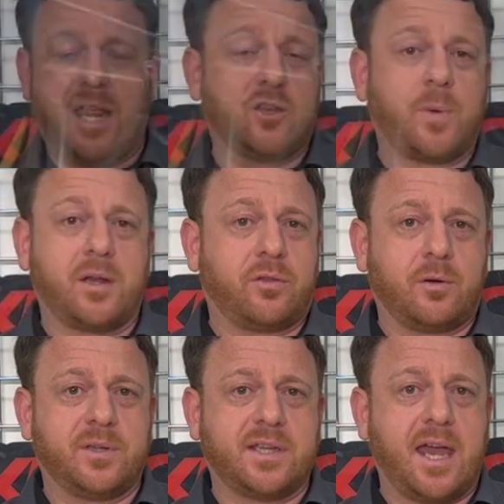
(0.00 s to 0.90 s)
H-pattern
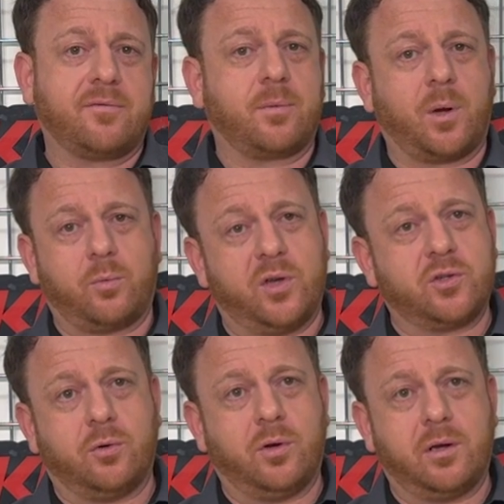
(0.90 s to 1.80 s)
thermostat from our
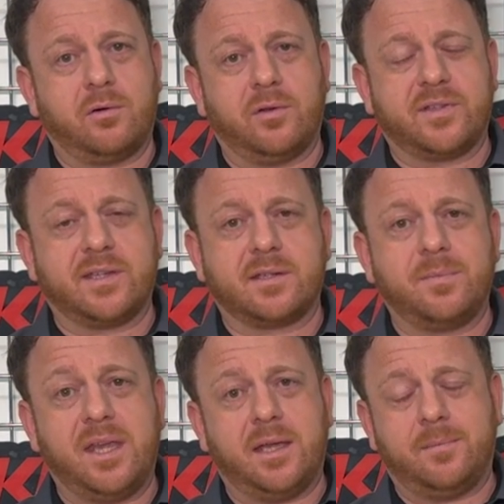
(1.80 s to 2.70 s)
original oil cooler
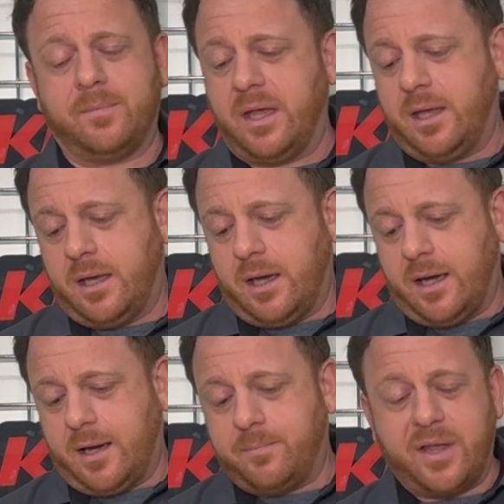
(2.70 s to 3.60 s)
system in.
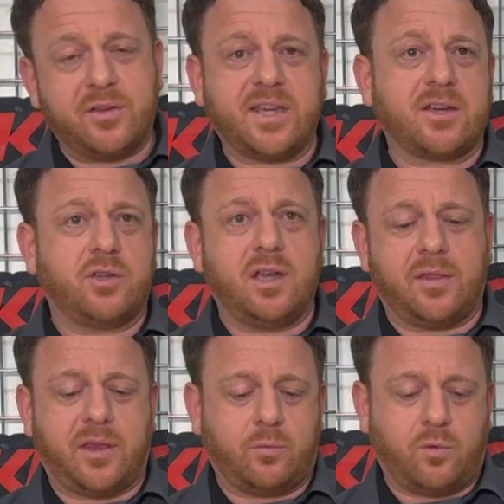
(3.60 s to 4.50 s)
But there's actually
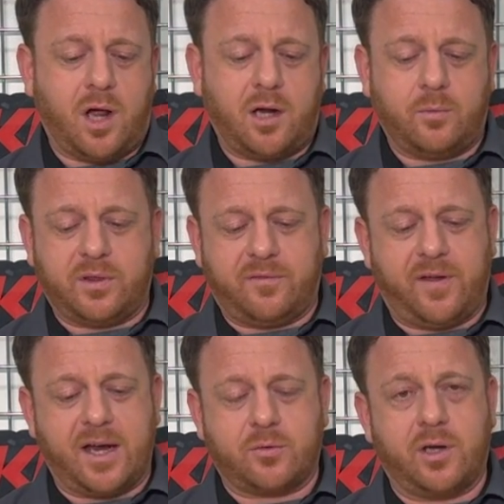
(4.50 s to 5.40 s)
nothing wrong with the
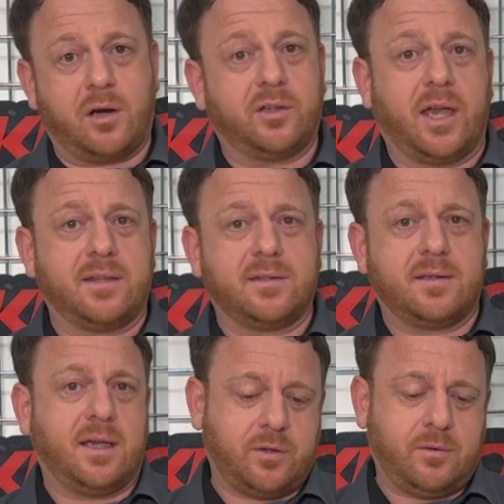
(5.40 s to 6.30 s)
factory
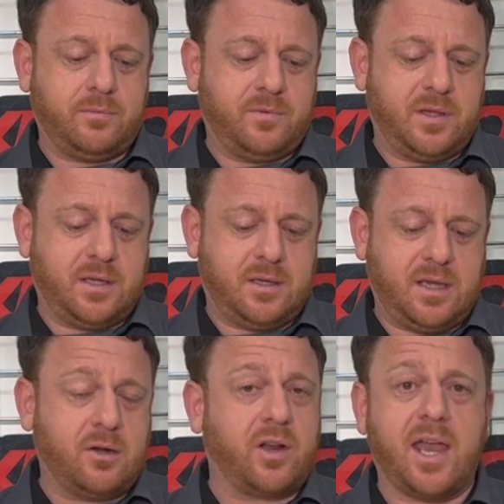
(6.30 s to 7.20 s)
hardlines. So the
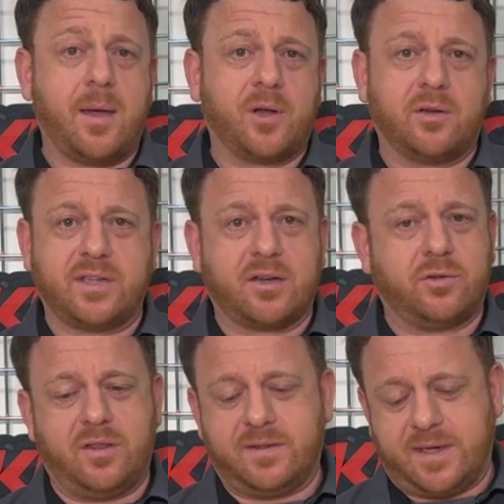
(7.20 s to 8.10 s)
inner diameter is
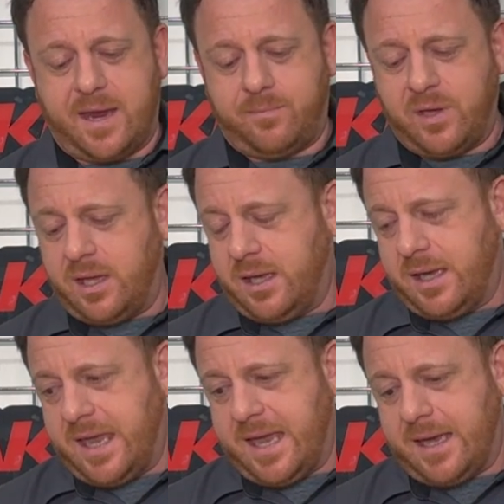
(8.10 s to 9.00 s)
actually the same
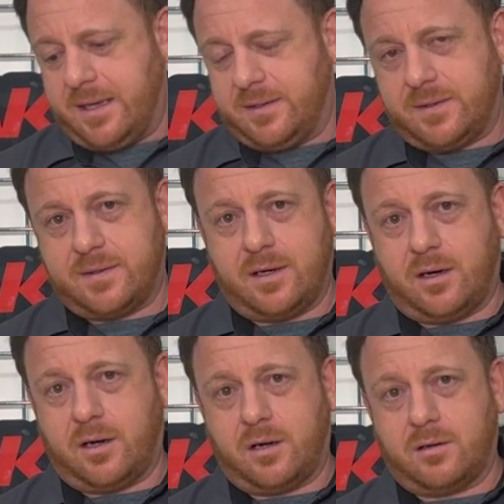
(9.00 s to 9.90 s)
as
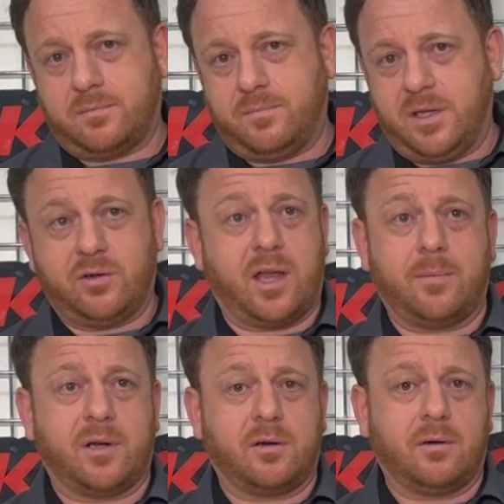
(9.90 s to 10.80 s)
our inner
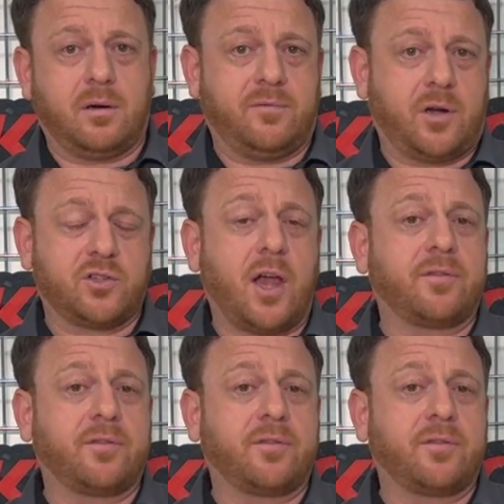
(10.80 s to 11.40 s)
diameter of our soft